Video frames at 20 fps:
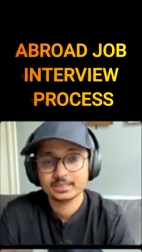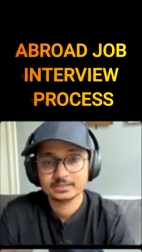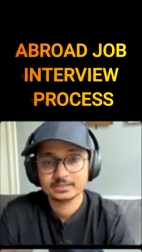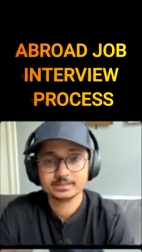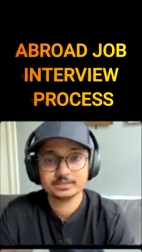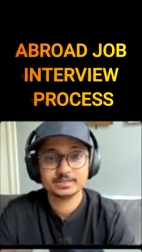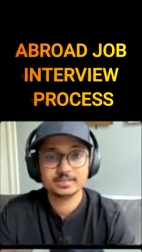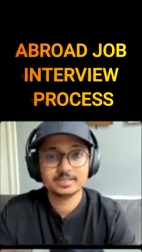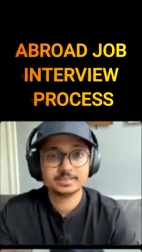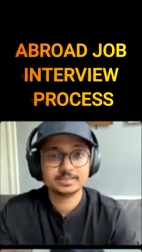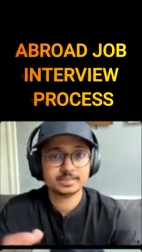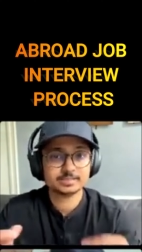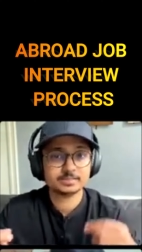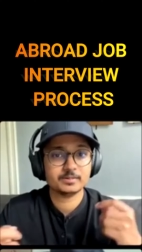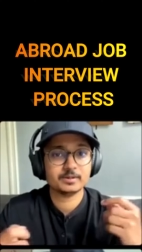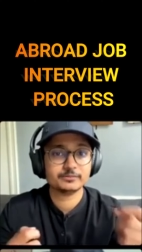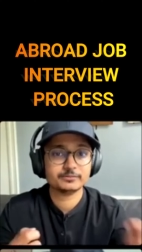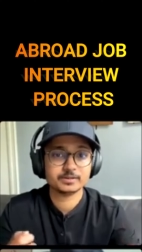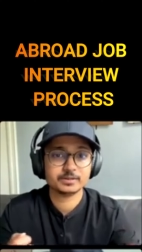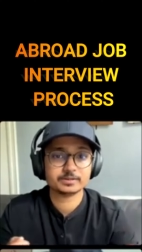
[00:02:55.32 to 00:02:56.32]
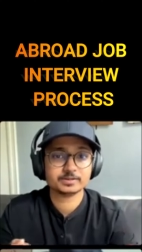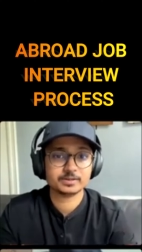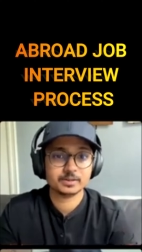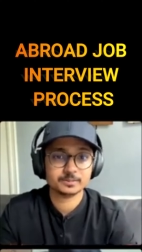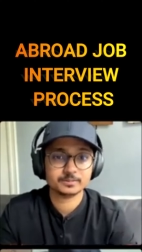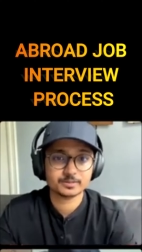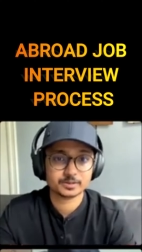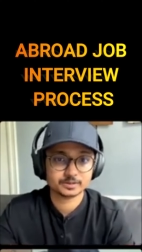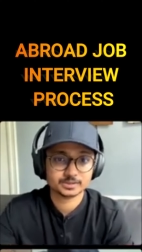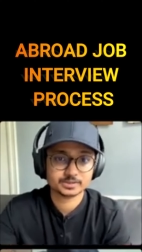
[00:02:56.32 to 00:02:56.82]
So these are some of your
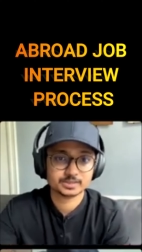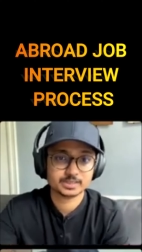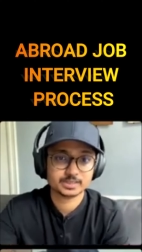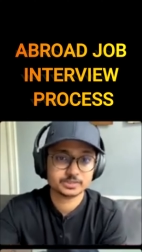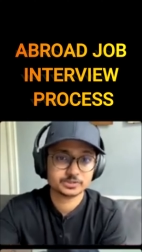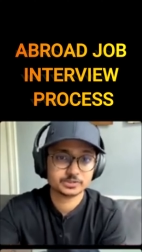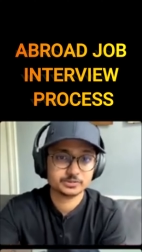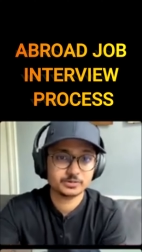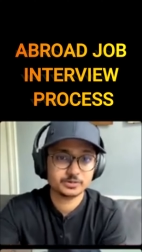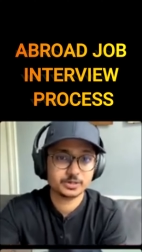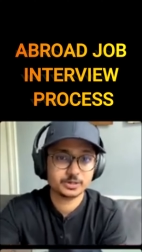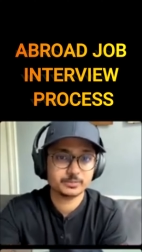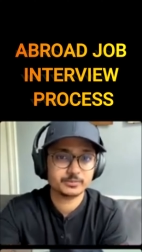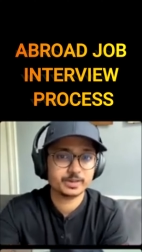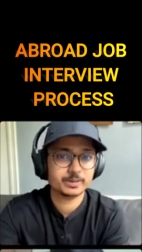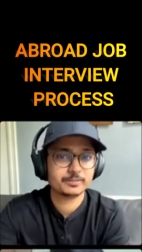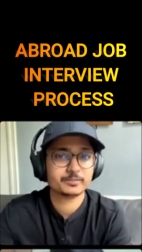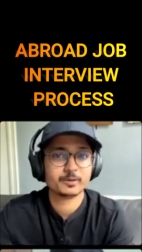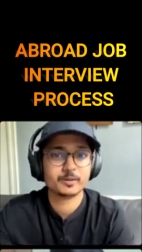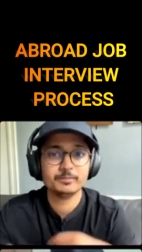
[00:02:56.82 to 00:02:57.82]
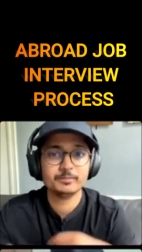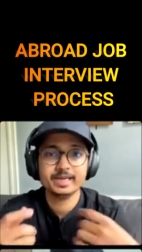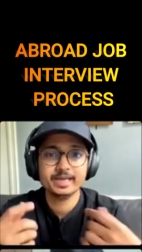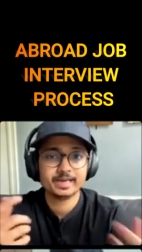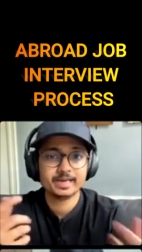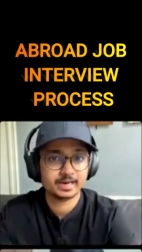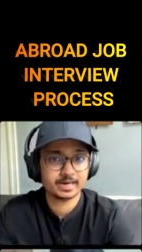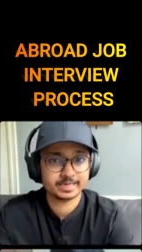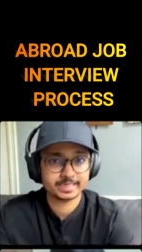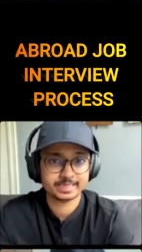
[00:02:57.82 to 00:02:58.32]
thought process that should go into play, probably
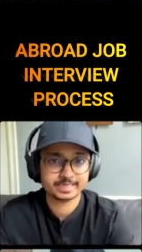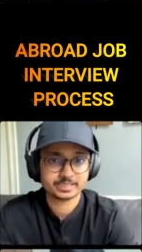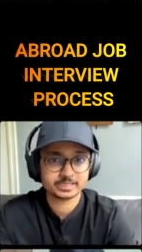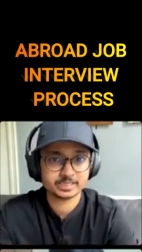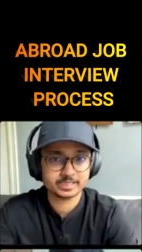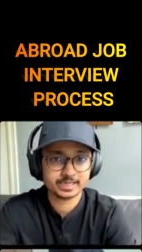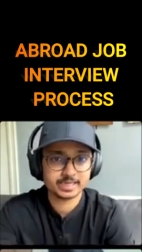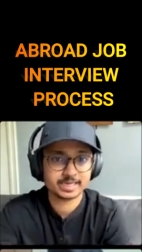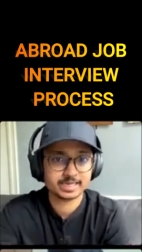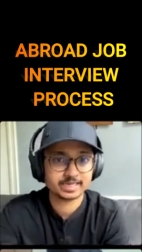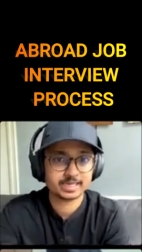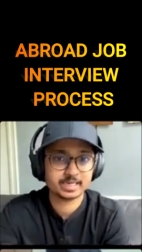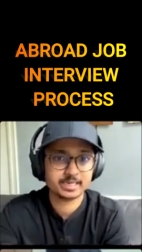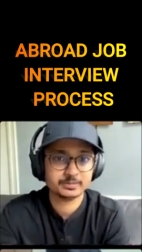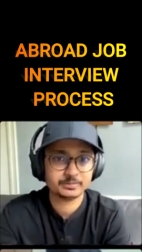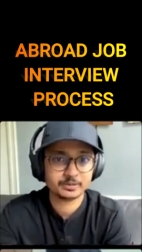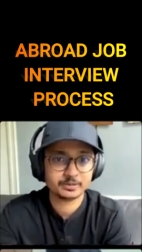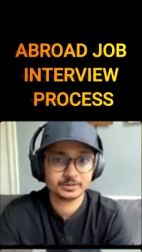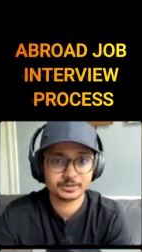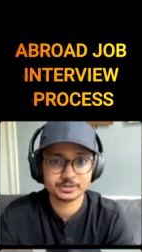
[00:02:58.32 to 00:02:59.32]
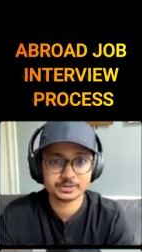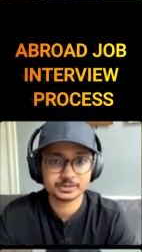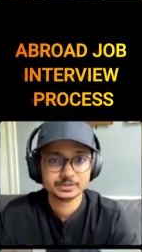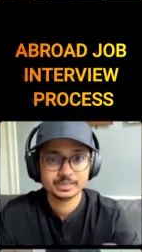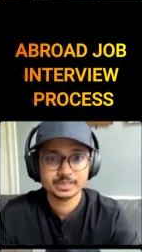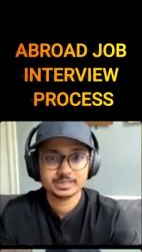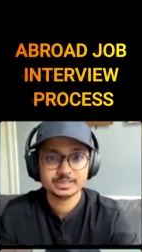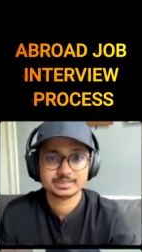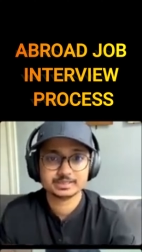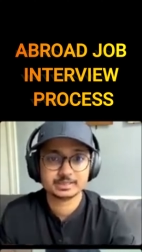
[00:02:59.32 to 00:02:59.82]
an architecture diagram or,
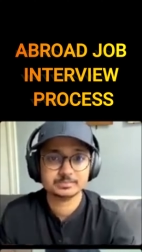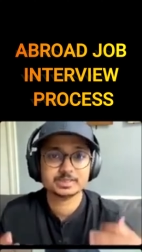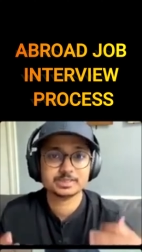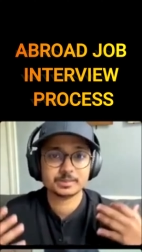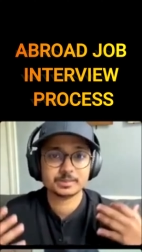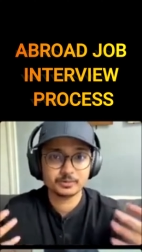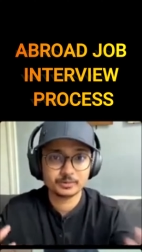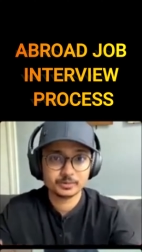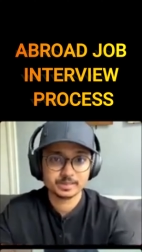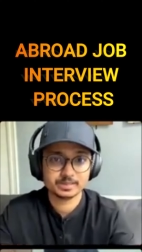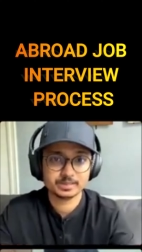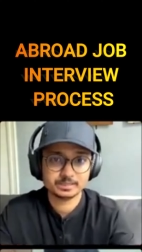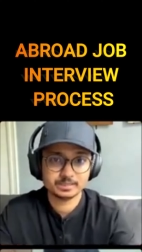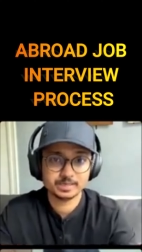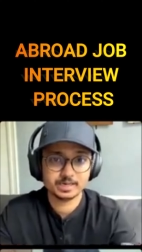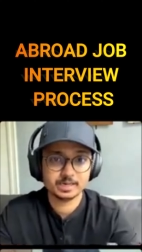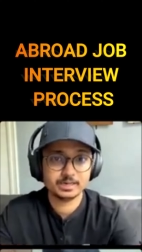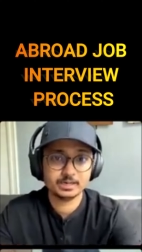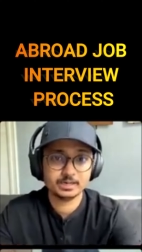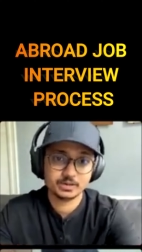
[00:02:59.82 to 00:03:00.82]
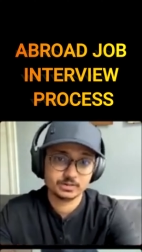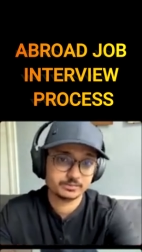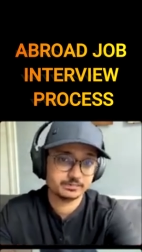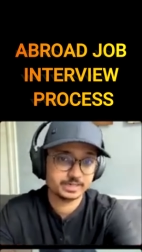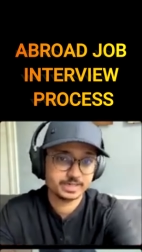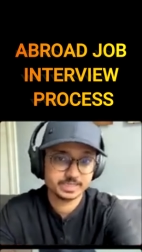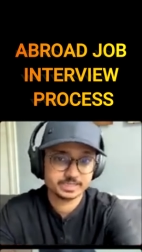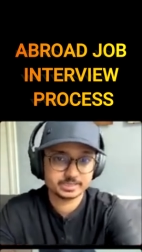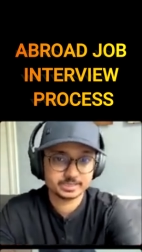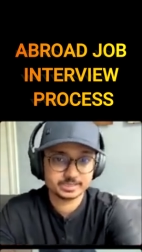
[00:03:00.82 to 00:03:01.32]
some supported
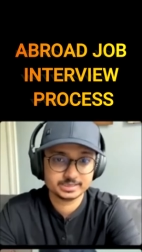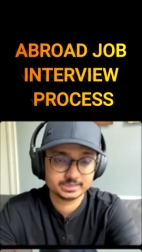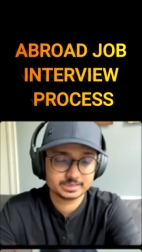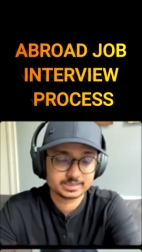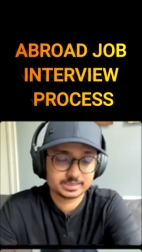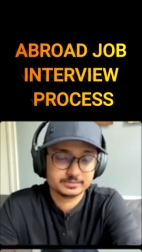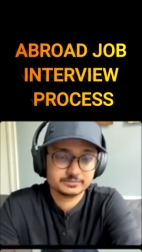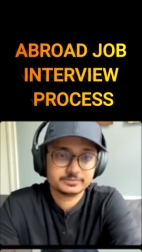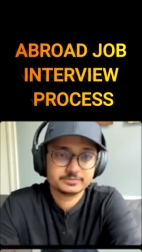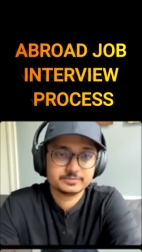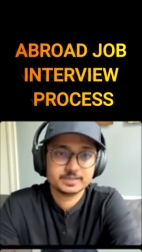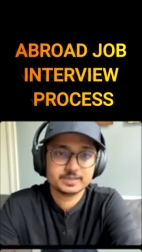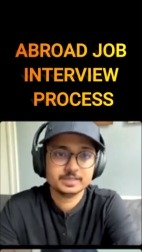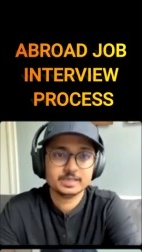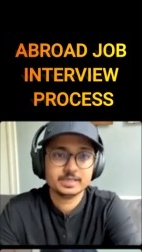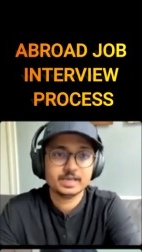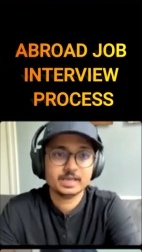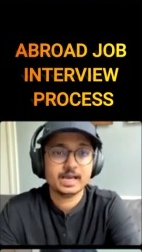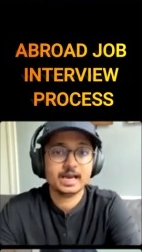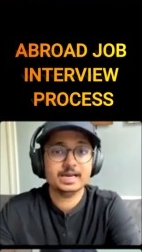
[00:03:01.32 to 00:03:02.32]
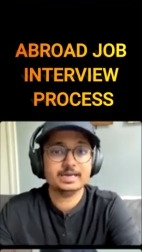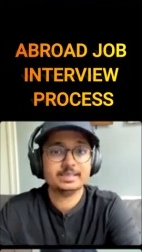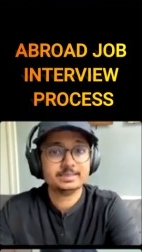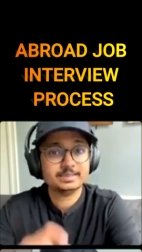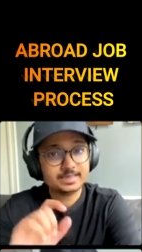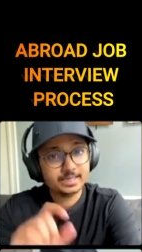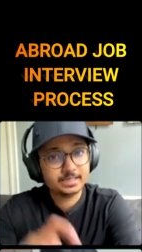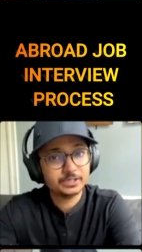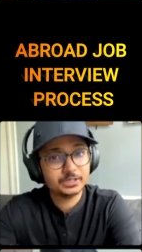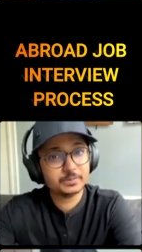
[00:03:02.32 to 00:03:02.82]
documentation and stuff.
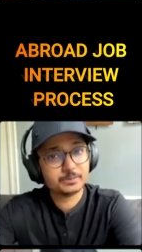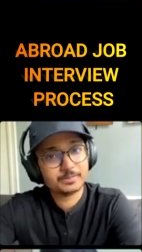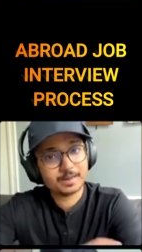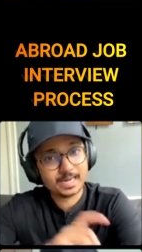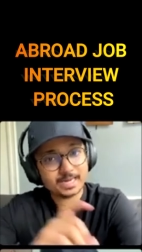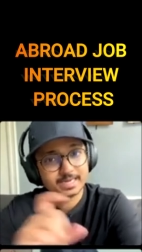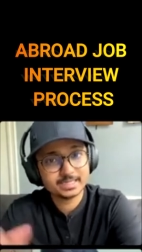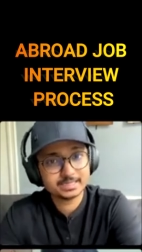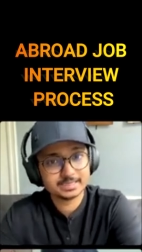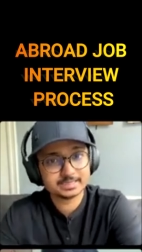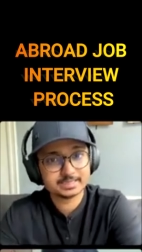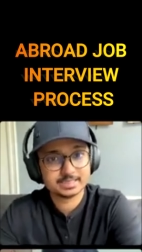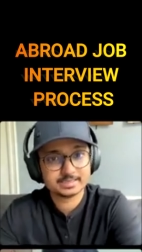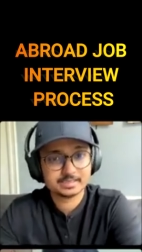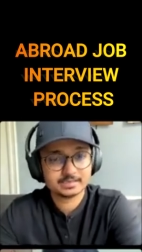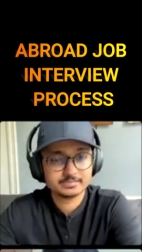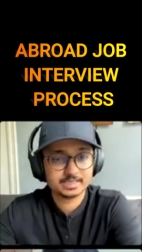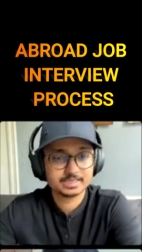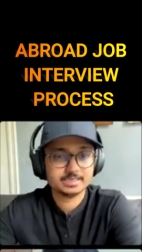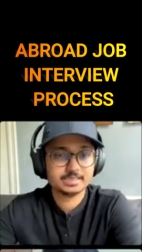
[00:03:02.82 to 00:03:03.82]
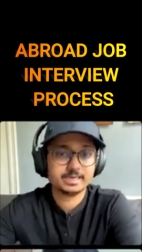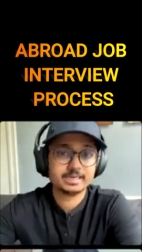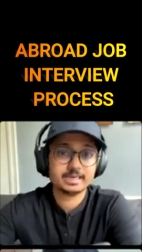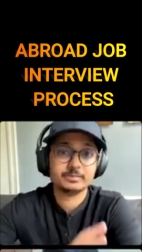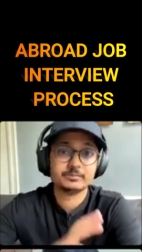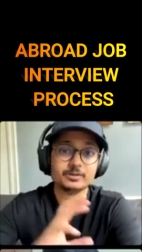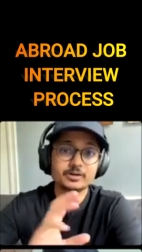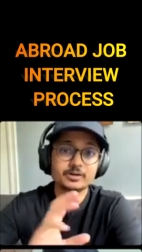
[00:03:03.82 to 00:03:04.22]
And then you plan it in such a way that I'm